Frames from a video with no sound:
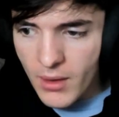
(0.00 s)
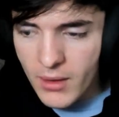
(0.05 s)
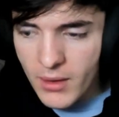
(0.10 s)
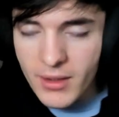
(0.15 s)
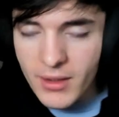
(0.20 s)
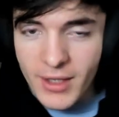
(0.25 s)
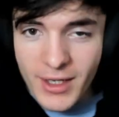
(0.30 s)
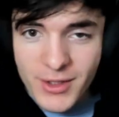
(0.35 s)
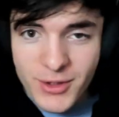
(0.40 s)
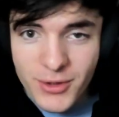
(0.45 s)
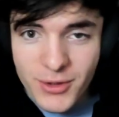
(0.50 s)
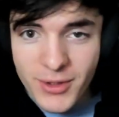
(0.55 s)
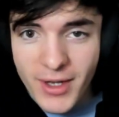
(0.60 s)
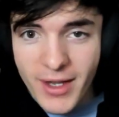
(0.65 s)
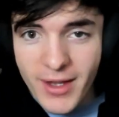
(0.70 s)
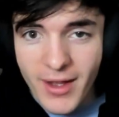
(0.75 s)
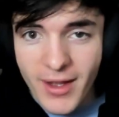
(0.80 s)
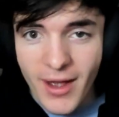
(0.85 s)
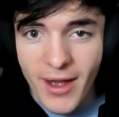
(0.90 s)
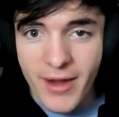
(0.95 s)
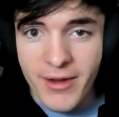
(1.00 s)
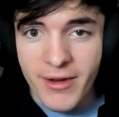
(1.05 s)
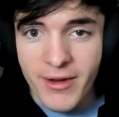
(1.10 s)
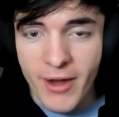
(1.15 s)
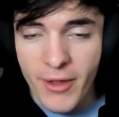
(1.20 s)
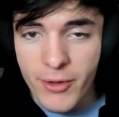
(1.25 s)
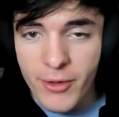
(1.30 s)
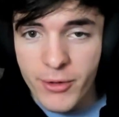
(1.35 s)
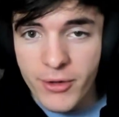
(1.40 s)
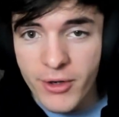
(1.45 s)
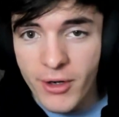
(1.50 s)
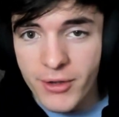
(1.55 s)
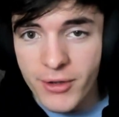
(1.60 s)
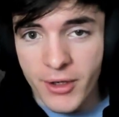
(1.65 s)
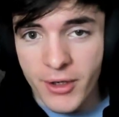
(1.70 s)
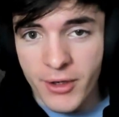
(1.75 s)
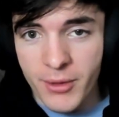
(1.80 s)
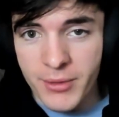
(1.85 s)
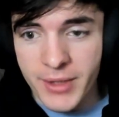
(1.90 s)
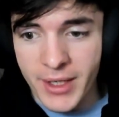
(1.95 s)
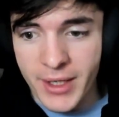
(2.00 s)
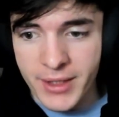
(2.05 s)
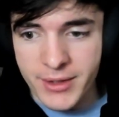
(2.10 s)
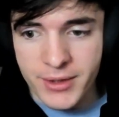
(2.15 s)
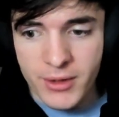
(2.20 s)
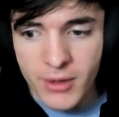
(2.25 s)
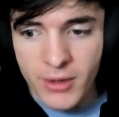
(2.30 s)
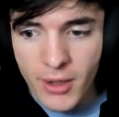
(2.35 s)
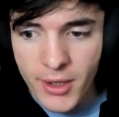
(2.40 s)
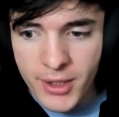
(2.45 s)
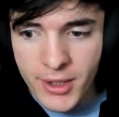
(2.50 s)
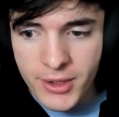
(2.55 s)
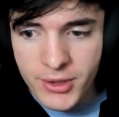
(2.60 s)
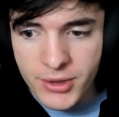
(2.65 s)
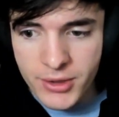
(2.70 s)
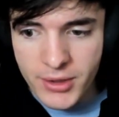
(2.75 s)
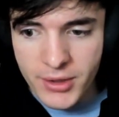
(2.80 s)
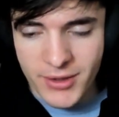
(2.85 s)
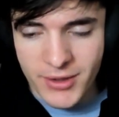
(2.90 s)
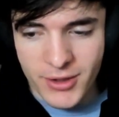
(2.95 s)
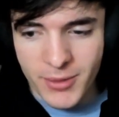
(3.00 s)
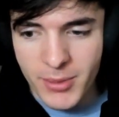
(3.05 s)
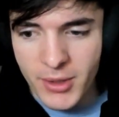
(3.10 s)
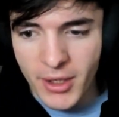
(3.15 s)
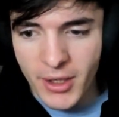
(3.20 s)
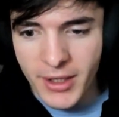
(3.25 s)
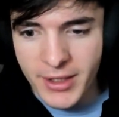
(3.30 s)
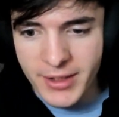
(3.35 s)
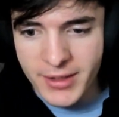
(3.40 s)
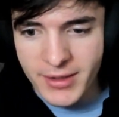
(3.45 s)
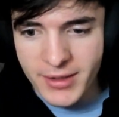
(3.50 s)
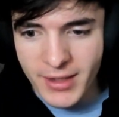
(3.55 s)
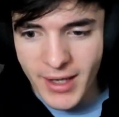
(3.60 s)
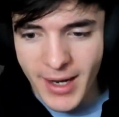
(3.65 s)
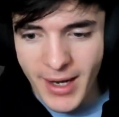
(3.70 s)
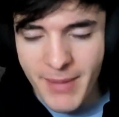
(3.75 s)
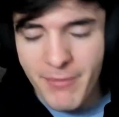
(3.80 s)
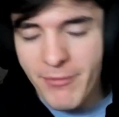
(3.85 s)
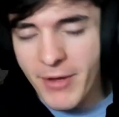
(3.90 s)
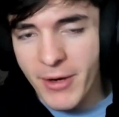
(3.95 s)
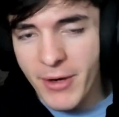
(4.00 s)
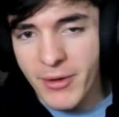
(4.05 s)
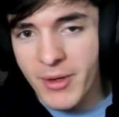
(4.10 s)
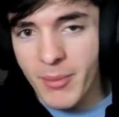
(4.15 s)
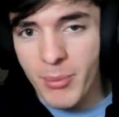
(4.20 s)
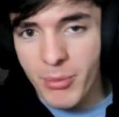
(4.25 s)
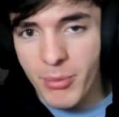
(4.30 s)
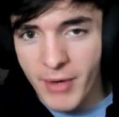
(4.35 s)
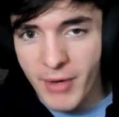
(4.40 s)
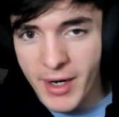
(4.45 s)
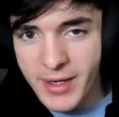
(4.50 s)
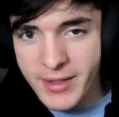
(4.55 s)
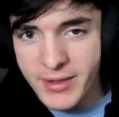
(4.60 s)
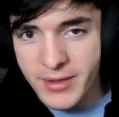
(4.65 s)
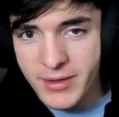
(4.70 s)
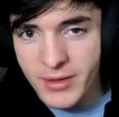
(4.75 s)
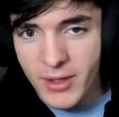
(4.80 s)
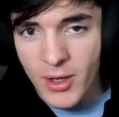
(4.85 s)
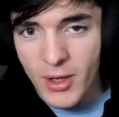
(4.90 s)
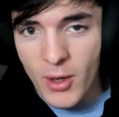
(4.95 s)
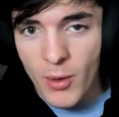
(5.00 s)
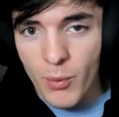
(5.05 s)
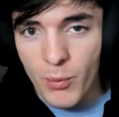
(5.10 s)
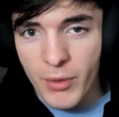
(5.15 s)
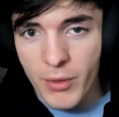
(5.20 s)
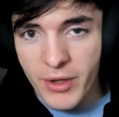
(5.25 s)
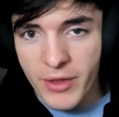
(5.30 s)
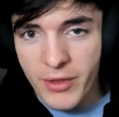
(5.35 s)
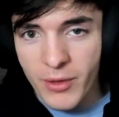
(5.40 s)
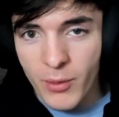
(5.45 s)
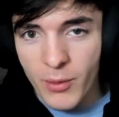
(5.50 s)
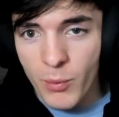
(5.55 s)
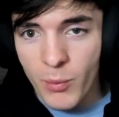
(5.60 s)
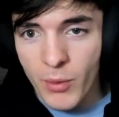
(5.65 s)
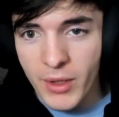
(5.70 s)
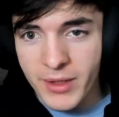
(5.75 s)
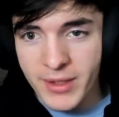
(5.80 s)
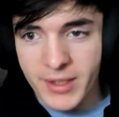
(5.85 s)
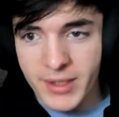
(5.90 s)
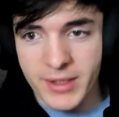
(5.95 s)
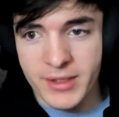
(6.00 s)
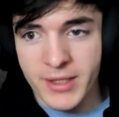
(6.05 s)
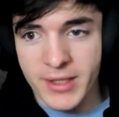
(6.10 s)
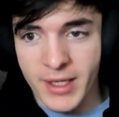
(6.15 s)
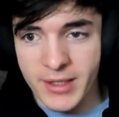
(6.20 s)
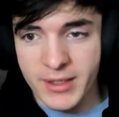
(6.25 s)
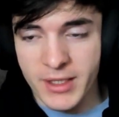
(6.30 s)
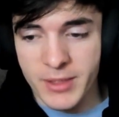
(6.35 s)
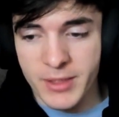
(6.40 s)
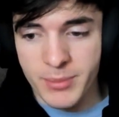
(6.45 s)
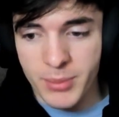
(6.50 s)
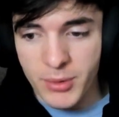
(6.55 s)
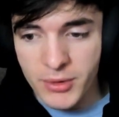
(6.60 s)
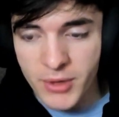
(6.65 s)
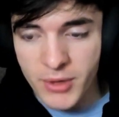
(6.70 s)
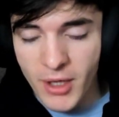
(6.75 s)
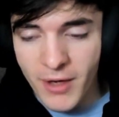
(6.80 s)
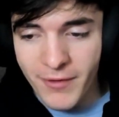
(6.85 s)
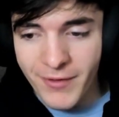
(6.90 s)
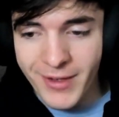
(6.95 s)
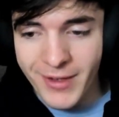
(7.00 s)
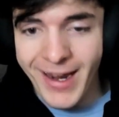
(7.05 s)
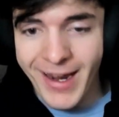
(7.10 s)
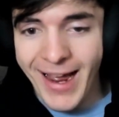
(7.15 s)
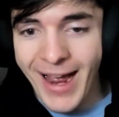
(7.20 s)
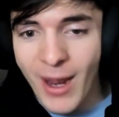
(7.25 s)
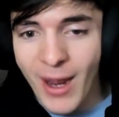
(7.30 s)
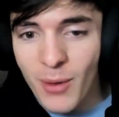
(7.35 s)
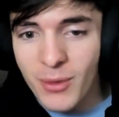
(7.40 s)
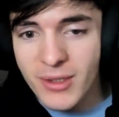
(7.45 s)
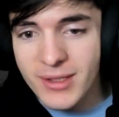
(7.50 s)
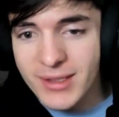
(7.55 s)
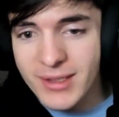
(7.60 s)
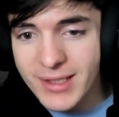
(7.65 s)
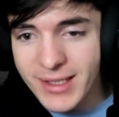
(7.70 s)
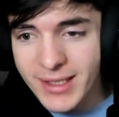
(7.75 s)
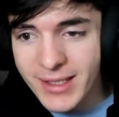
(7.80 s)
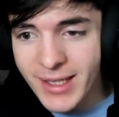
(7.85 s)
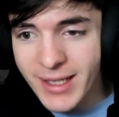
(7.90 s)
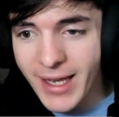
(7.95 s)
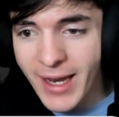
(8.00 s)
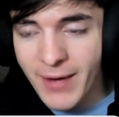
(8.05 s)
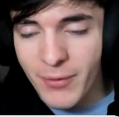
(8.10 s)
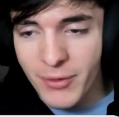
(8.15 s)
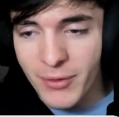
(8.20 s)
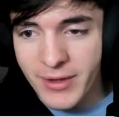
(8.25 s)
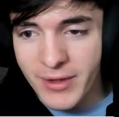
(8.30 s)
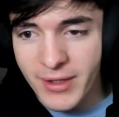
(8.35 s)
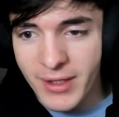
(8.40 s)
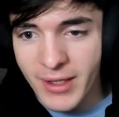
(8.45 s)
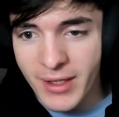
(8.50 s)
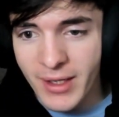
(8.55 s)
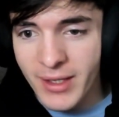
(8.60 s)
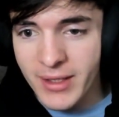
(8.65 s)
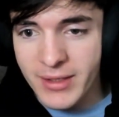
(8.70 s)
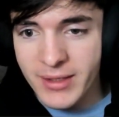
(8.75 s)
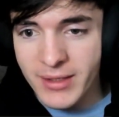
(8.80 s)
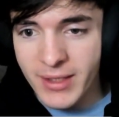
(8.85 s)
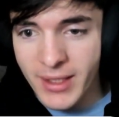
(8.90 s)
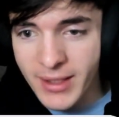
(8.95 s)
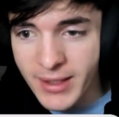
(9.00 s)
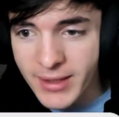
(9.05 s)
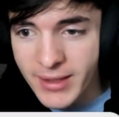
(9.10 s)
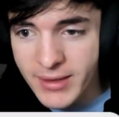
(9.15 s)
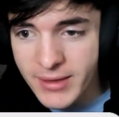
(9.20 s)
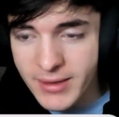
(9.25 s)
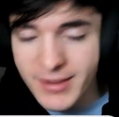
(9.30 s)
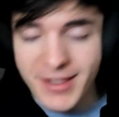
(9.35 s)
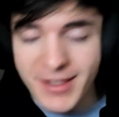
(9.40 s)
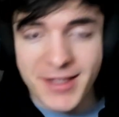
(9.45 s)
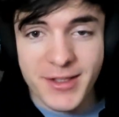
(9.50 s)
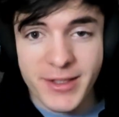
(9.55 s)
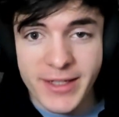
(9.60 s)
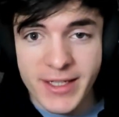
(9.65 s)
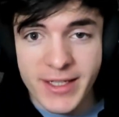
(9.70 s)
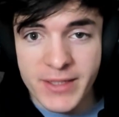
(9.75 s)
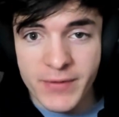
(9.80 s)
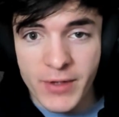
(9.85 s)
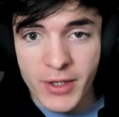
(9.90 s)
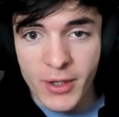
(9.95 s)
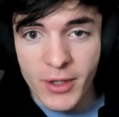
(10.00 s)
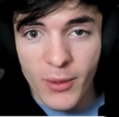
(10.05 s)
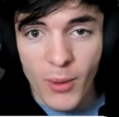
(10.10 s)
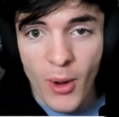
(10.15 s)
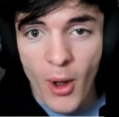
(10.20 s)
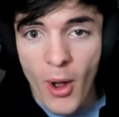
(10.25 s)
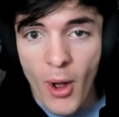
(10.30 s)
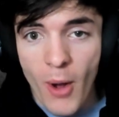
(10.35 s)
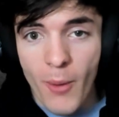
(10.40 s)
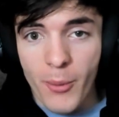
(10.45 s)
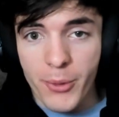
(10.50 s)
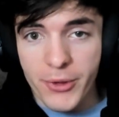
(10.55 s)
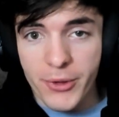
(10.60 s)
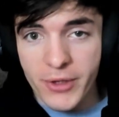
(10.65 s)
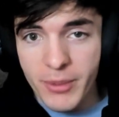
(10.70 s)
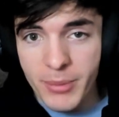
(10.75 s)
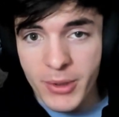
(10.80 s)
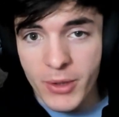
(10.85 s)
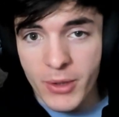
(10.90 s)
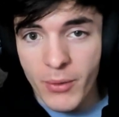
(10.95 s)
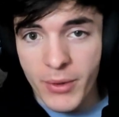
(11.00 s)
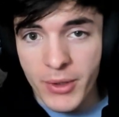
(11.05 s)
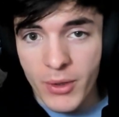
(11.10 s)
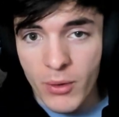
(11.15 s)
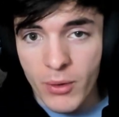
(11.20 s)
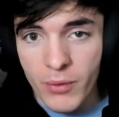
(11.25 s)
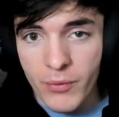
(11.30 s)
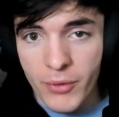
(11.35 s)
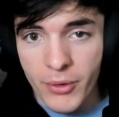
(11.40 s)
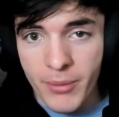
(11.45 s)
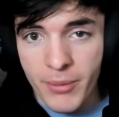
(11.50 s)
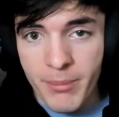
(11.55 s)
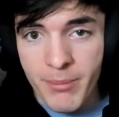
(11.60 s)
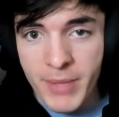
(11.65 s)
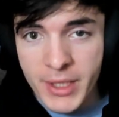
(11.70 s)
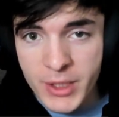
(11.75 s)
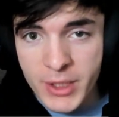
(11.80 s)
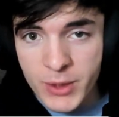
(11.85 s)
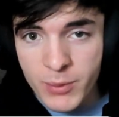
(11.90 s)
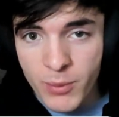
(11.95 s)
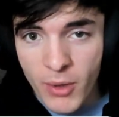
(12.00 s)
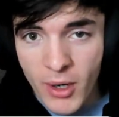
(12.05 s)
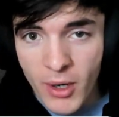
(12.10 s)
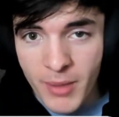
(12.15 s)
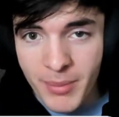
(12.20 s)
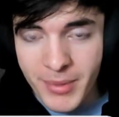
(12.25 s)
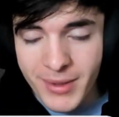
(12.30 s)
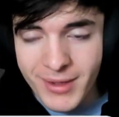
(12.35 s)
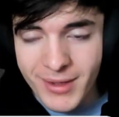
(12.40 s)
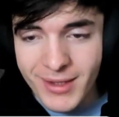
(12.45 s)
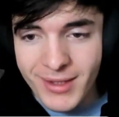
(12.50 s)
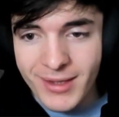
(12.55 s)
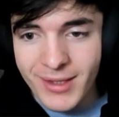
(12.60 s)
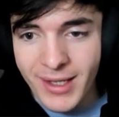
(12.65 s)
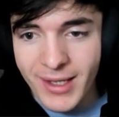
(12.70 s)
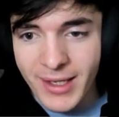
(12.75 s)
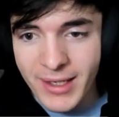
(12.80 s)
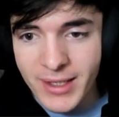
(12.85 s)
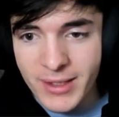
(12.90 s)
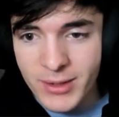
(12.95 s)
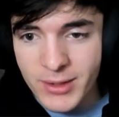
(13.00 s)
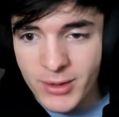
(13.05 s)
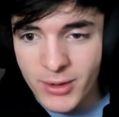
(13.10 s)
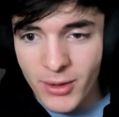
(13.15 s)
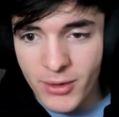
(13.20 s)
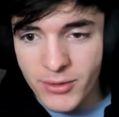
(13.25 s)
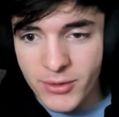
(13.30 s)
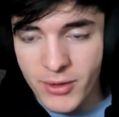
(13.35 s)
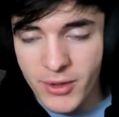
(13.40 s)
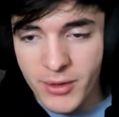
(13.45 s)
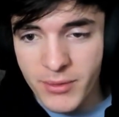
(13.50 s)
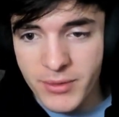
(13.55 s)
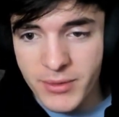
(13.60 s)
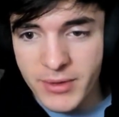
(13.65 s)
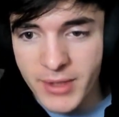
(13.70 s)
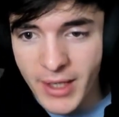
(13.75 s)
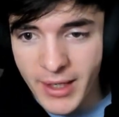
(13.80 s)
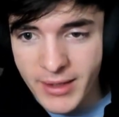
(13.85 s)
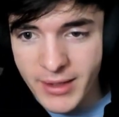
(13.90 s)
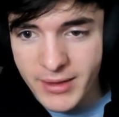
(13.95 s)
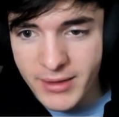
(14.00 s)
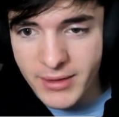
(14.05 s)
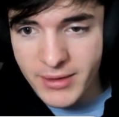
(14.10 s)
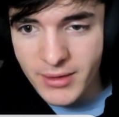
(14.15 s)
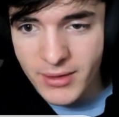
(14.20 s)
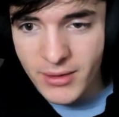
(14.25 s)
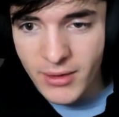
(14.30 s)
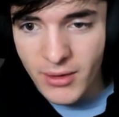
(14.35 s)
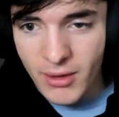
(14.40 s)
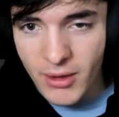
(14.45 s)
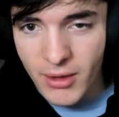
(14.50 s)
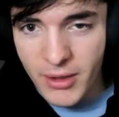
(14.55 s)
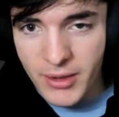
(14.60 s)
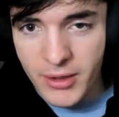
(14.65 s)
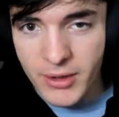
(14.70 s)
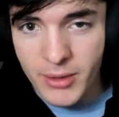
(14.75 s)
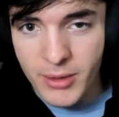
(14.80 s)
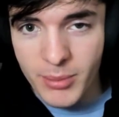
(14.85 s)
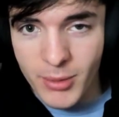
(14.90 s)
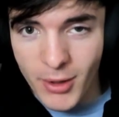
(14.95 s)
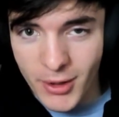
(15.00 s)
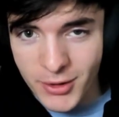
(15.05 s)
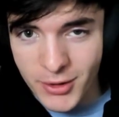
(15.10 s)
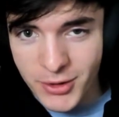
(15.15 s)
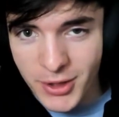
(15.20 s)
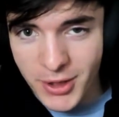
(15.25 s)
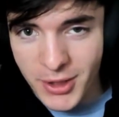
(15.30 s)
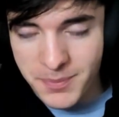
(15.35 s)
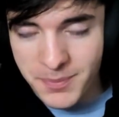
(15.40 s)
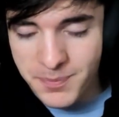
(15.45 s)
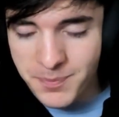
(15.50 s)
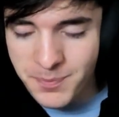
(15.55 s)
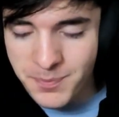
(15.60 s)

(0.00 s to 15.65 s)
Yesterday, another Cardano DEX launched, and to be honest, I'm very impressed with what this DEX has pulled off and how clean everything is in it. In today's video, we're going to be going over MinSwap, the latest Cardano DEX on the blockchain,